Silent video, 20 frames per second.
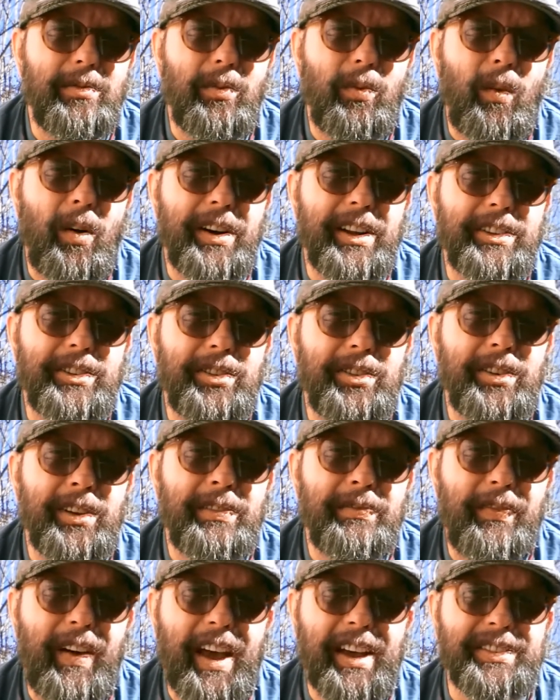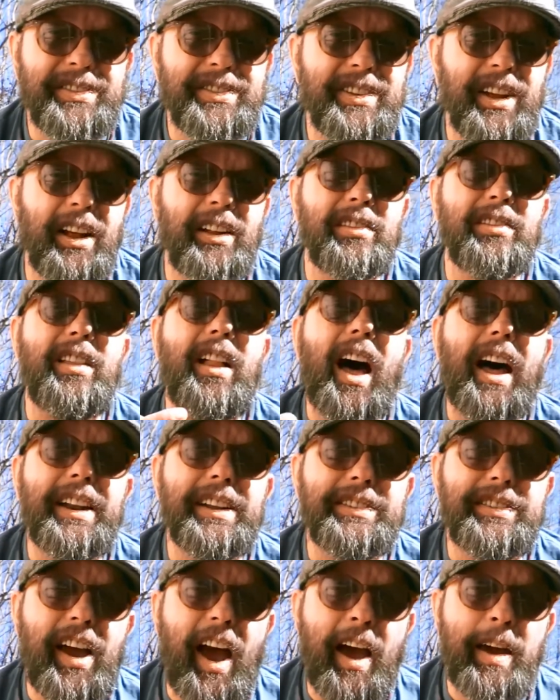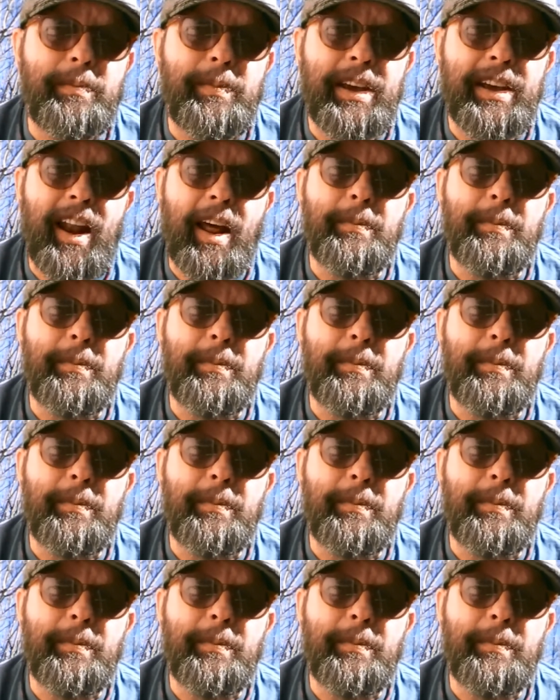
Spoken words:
wanted to invest a lot of time in.